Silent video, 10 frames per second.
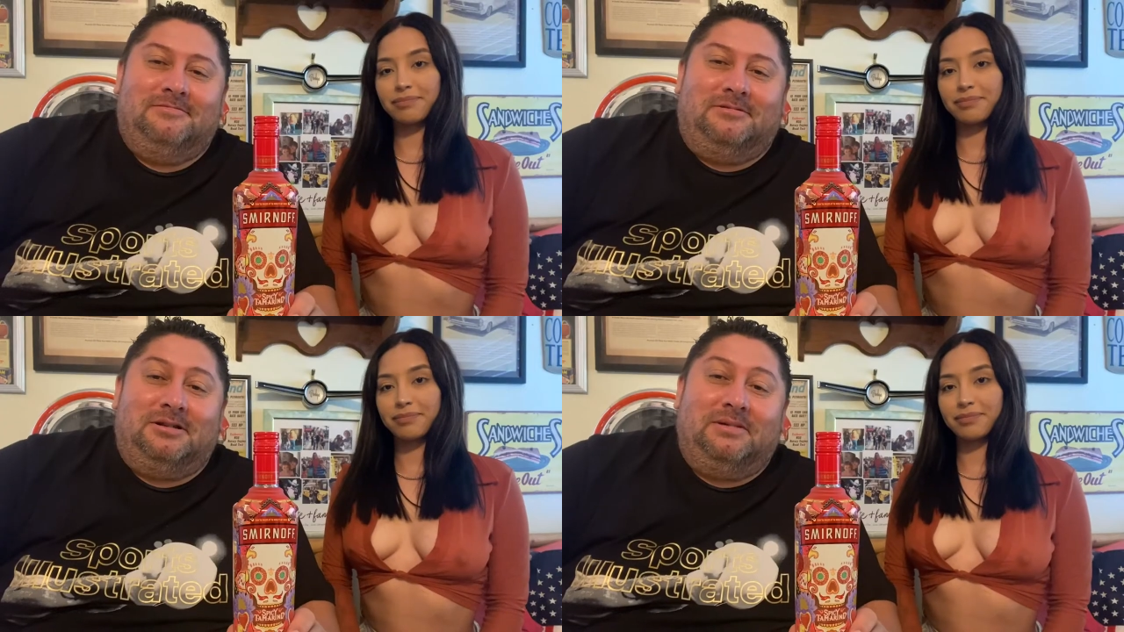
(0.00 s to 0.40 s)

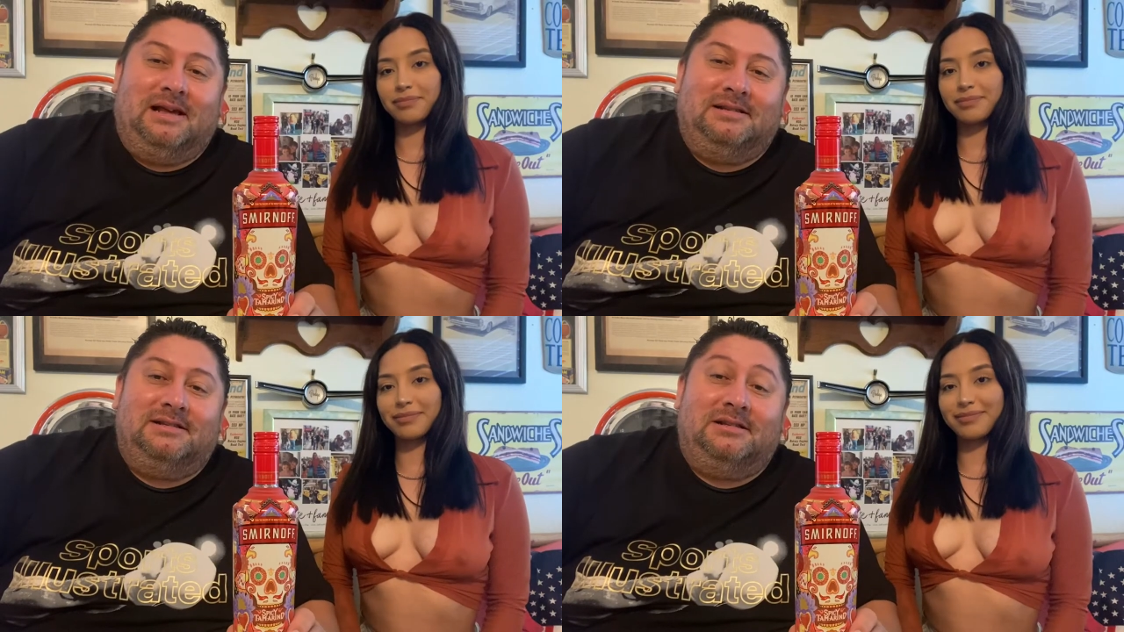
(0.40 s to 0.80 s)
Speaker 1: What's up,
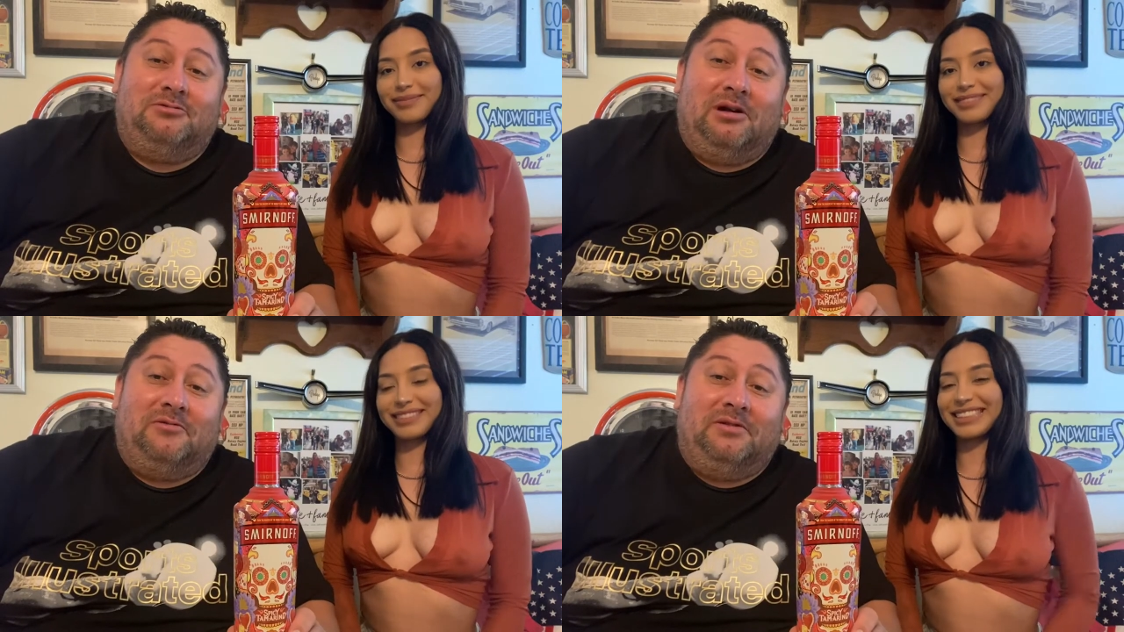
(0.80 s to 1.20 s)
guys? This
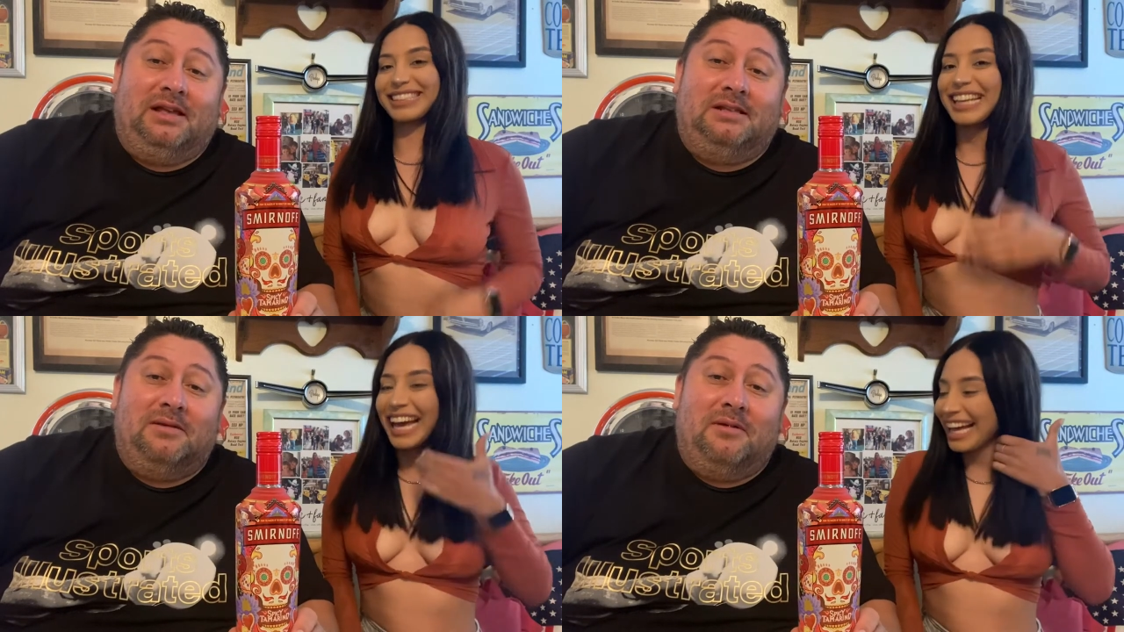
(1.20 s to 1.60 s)
is Ralph
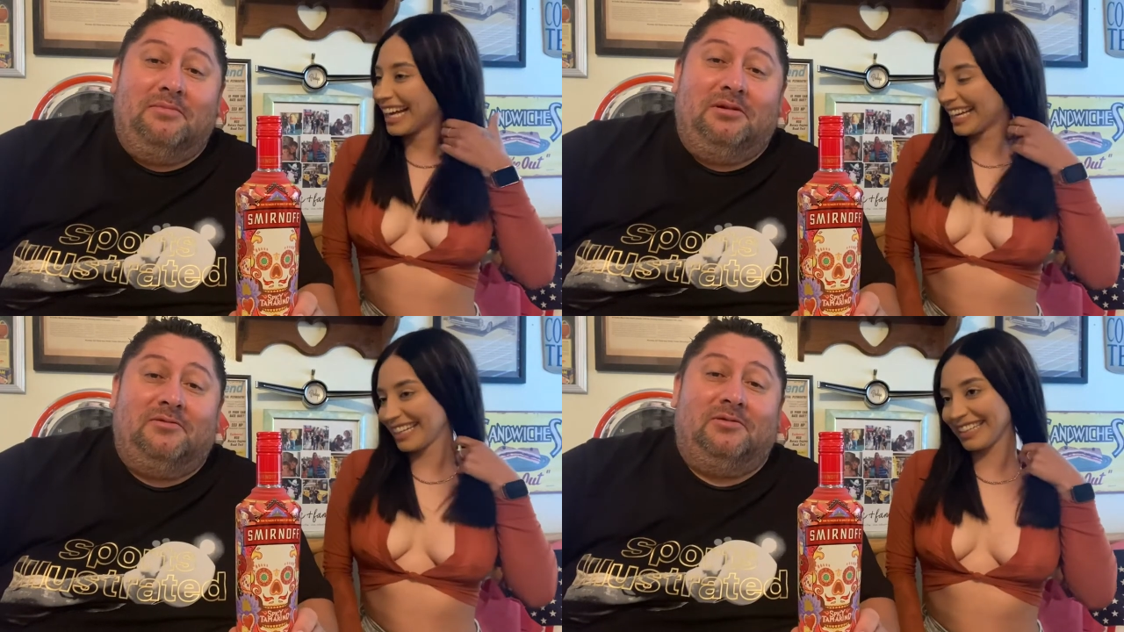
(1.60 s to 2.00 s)
Eats, and my
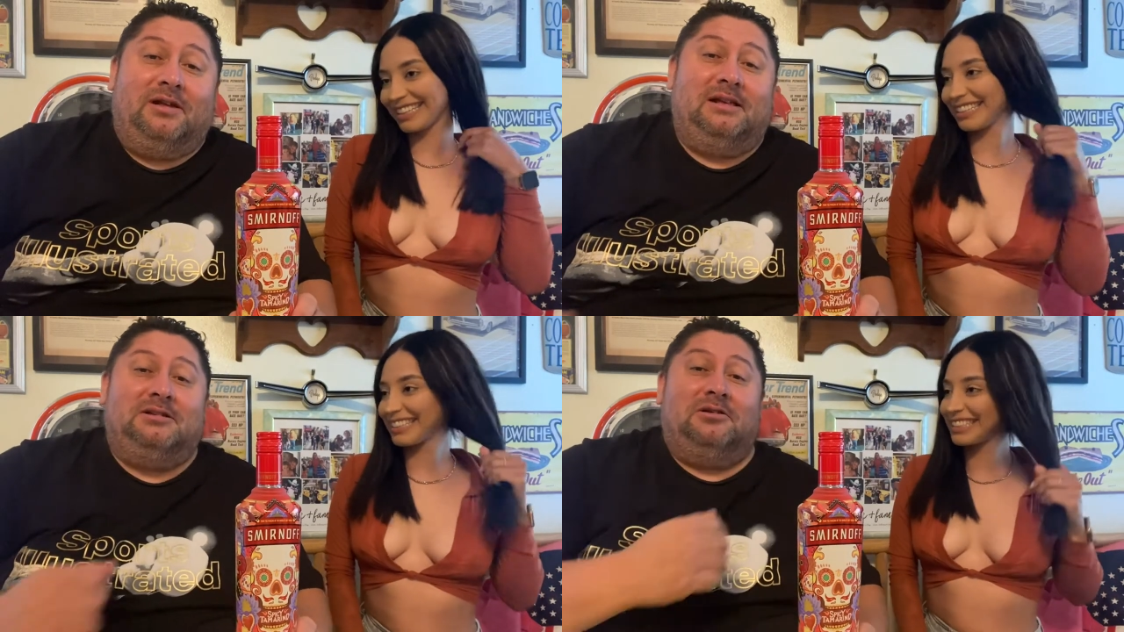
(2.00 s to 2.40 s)
beautiful
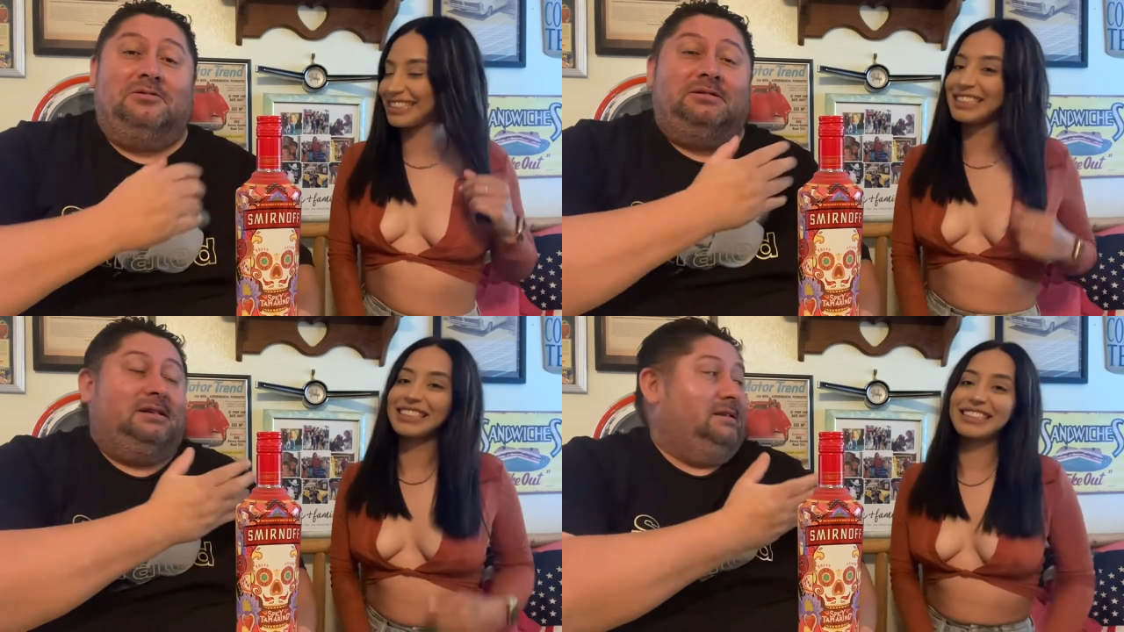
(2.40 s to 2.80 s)
guest
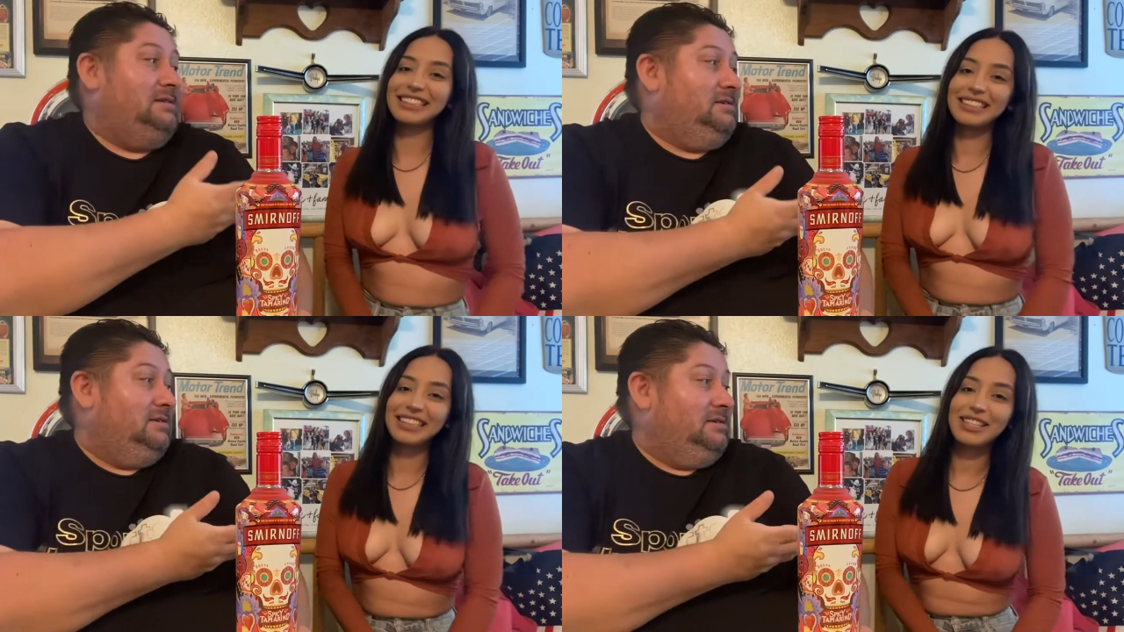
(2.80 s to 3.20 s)
host
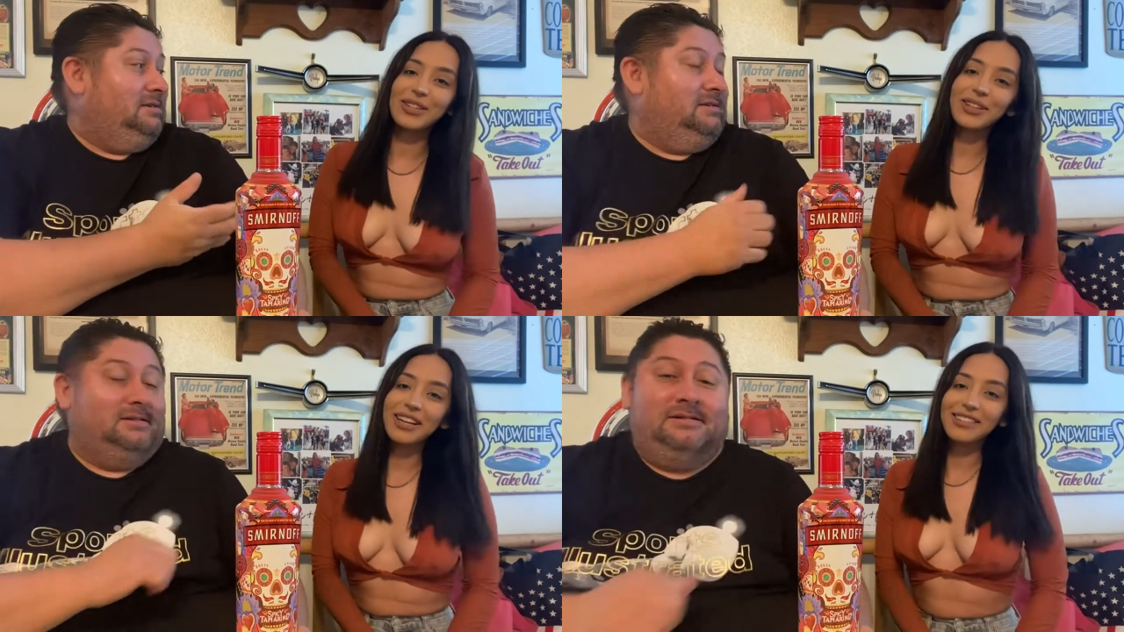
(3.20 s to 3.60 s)
is
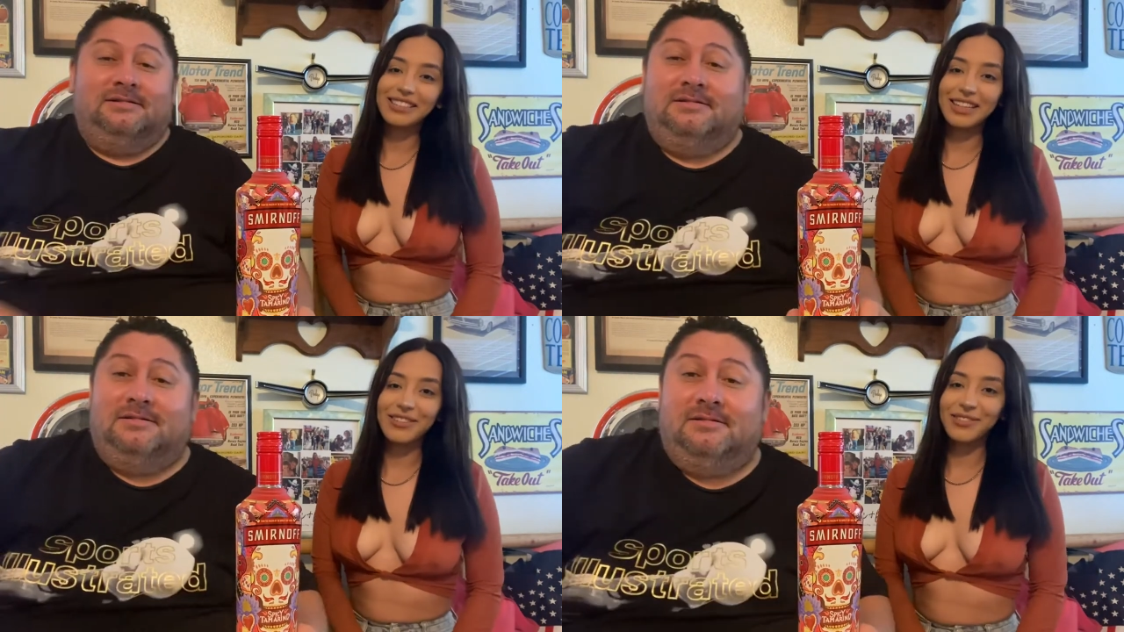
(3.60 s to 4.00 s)
SoCal Steph.